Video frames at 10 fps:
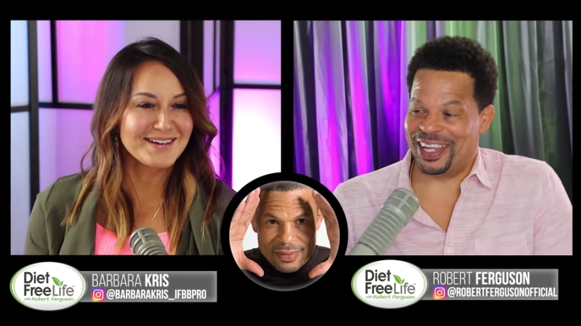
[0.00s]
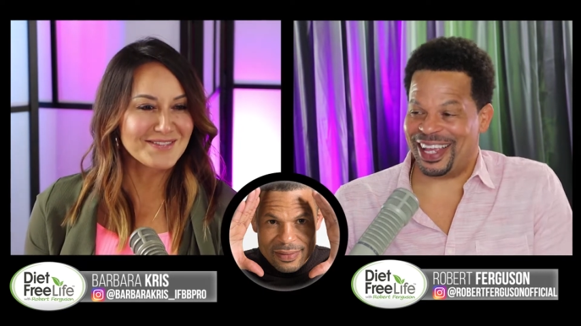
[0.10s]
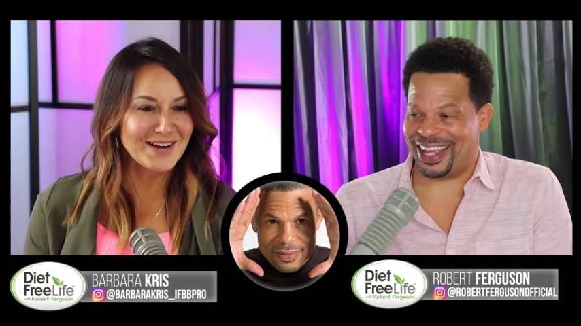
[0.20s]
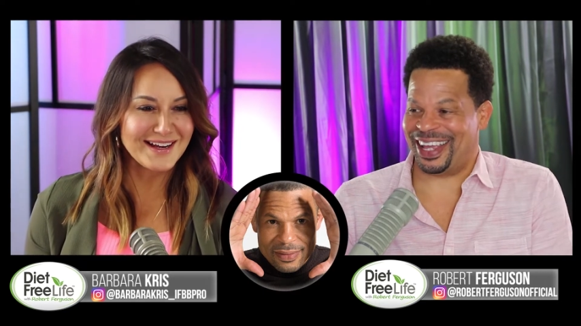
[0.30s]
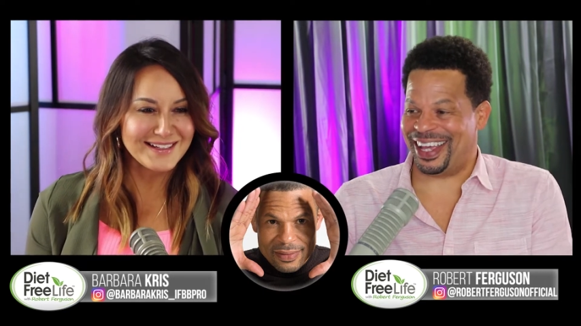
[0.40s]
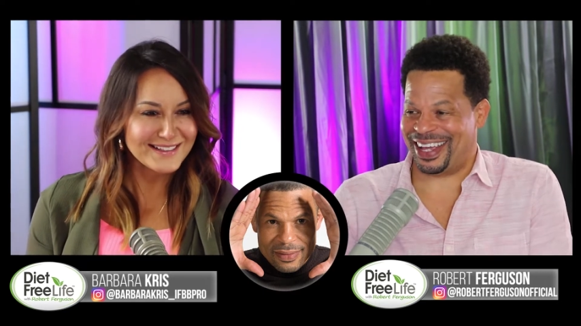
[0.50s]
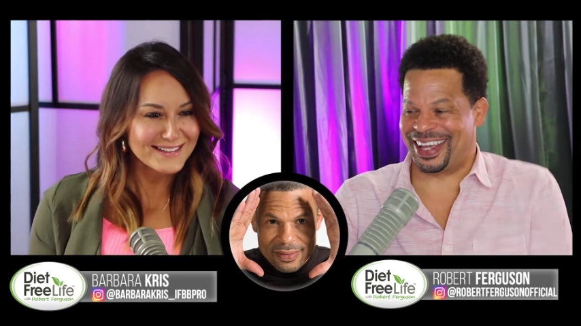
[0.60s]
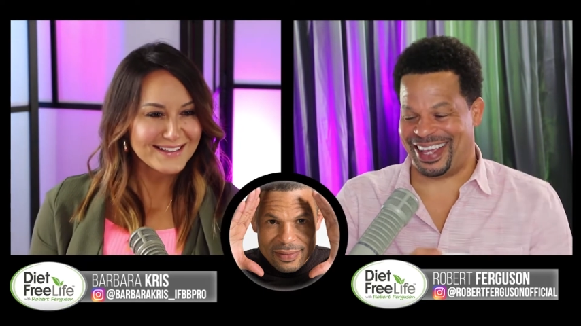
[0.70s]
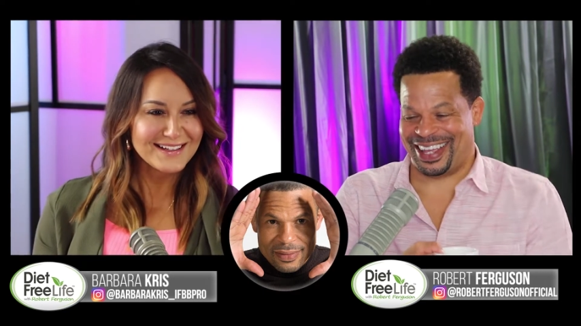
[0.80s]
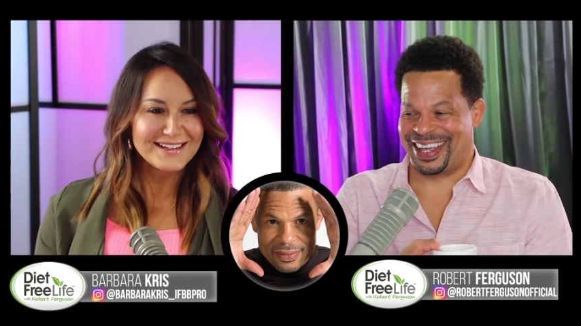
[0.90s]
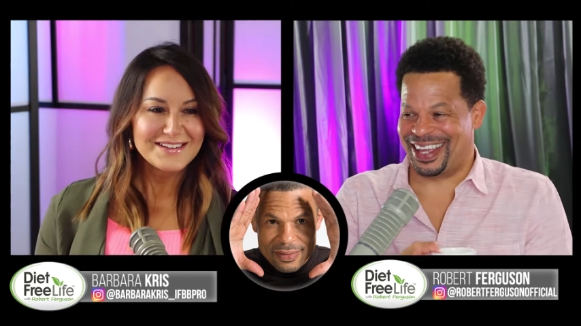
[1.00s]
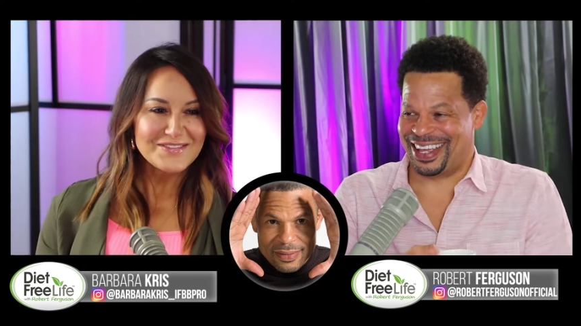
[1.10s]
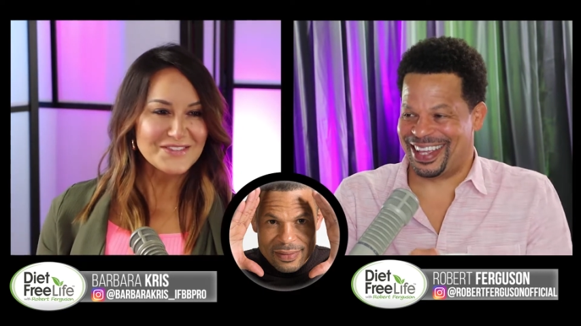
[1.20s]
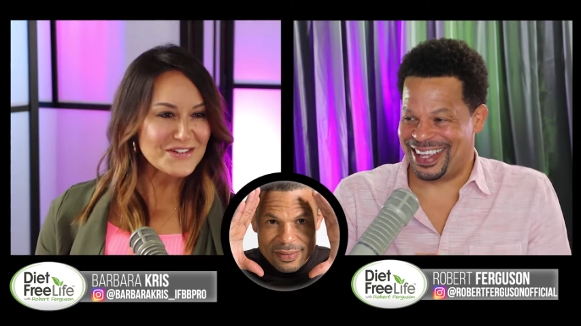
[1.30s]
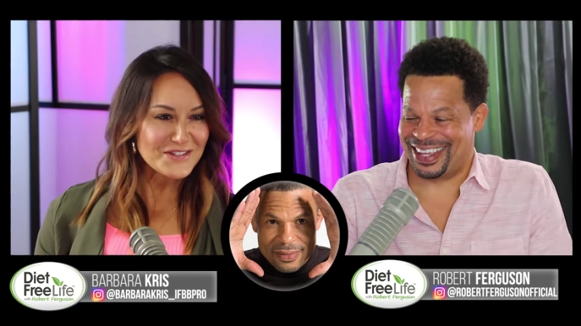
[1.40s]
Speaker 1: For sure.
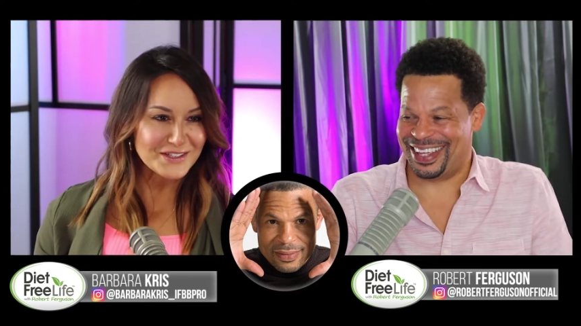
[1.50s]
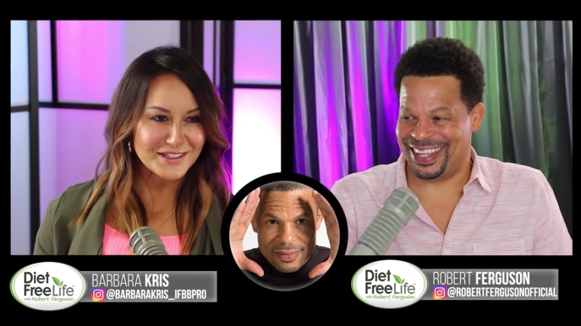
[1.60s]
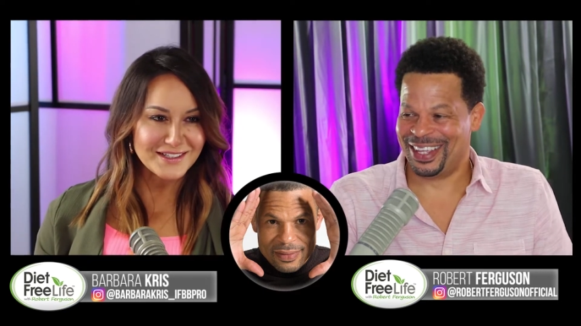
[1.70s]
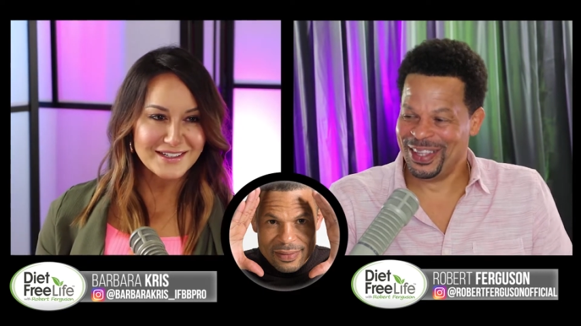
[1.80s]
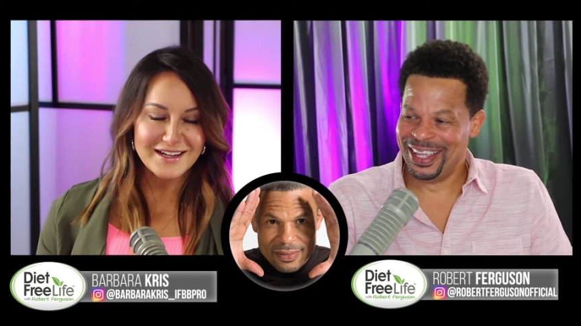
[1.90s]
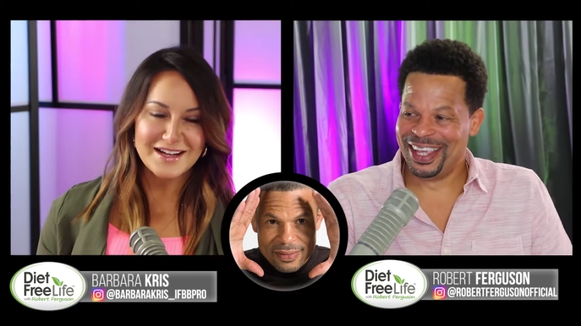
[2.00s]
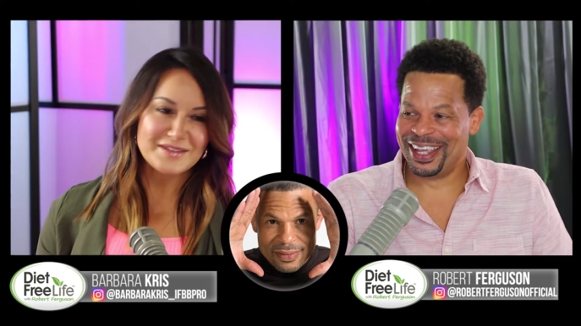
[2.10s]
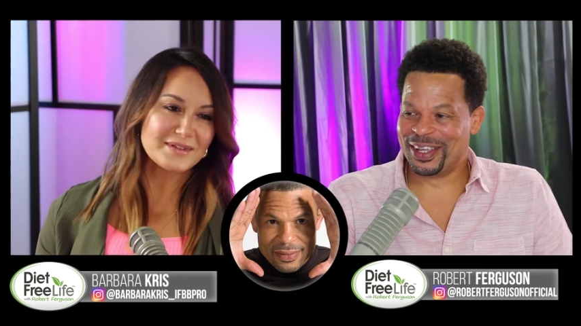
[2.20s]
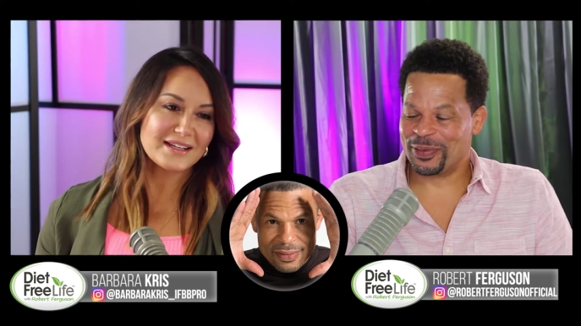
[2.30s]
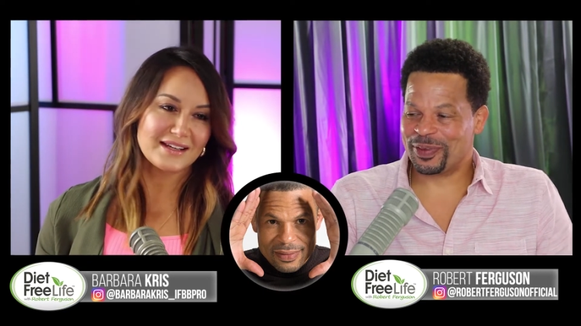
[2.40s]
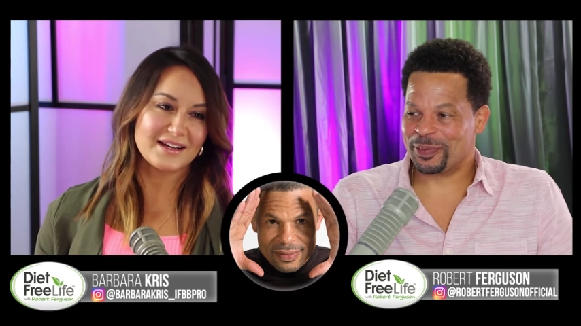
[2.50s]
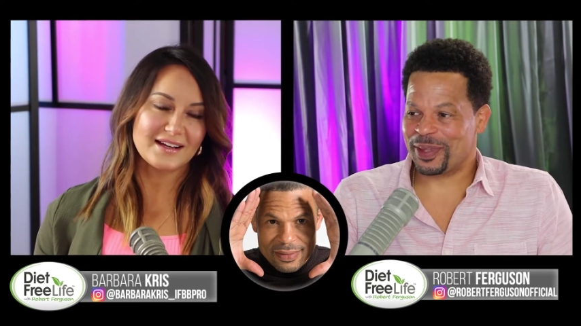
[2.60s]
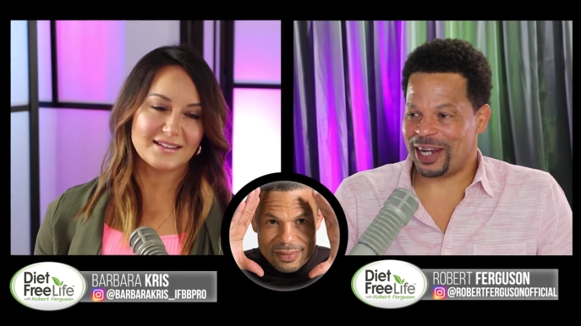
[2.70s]
I mean, yeah.